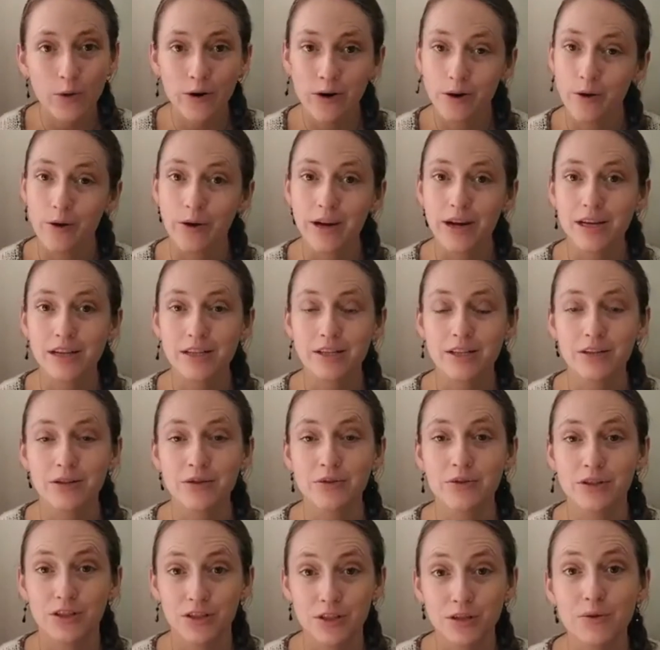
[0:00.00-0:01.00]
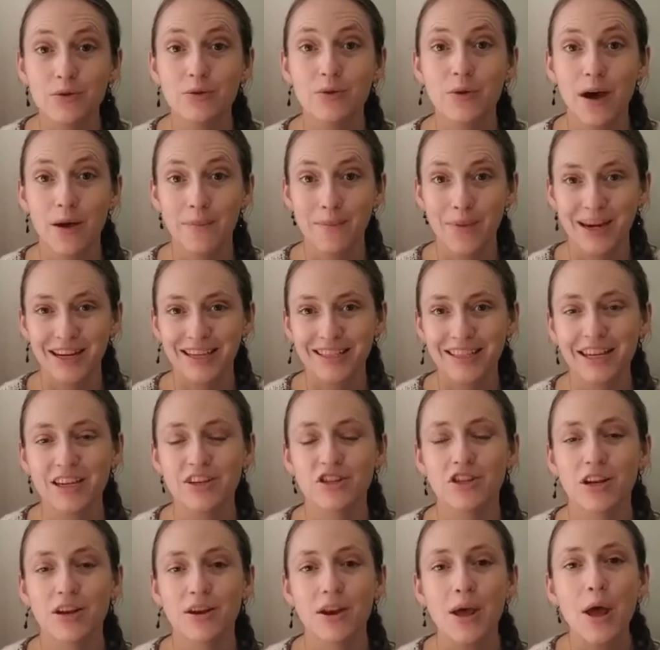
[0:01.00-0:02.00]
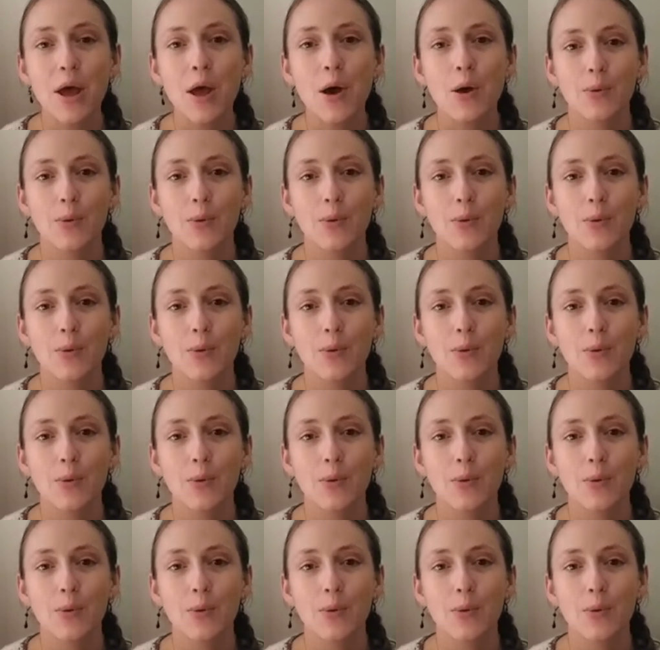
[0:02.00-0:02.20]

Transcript: we're going to do a meditation